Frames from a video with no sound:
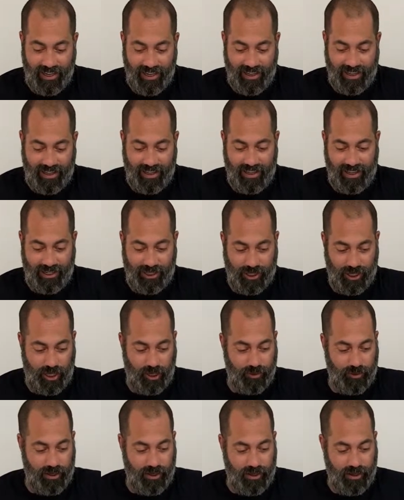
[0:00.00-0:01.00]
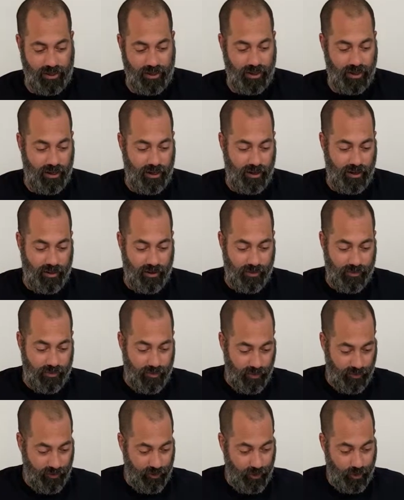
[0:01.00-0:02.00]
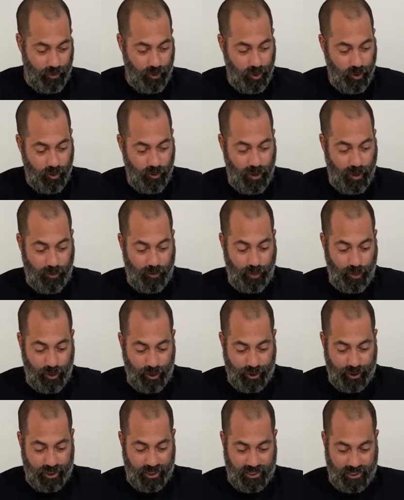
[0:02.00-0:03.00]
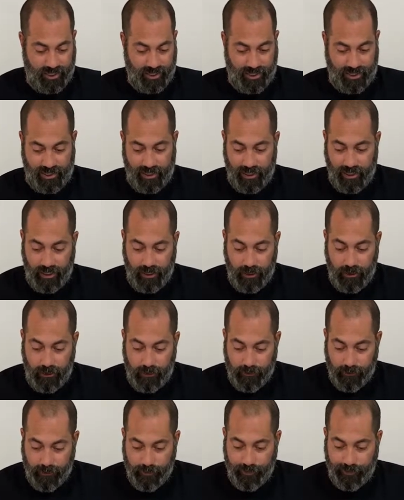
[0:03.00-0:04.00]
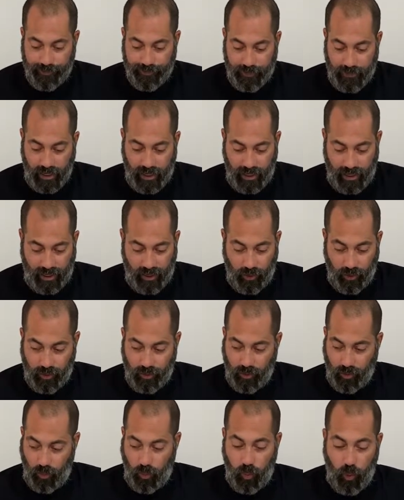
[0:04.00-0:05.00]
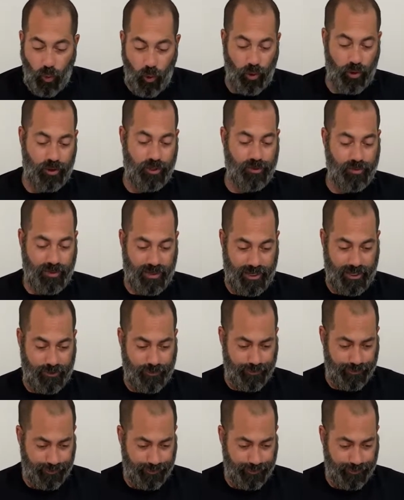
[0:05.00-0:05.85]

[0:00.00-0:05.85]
The gentleman from whom I purchased it warned me